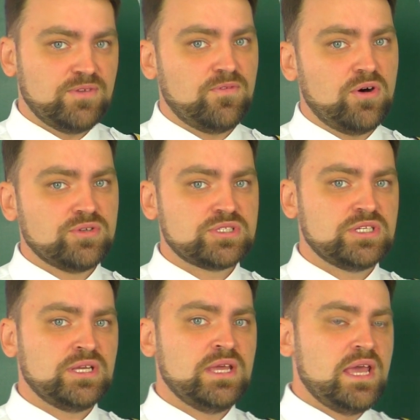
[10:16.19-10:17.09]
the
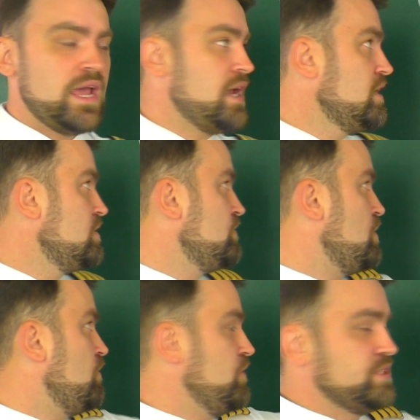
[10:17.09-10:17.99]
falsy angle
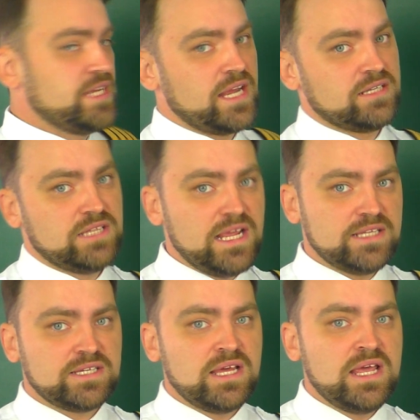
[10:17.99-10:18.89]
of attack
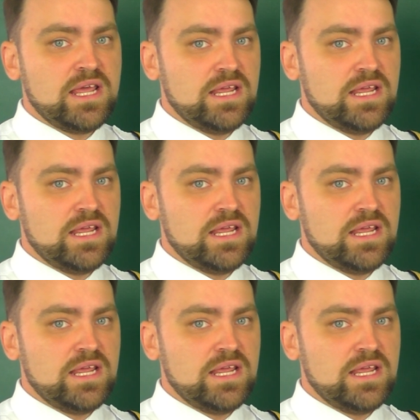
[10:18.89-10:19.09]
data,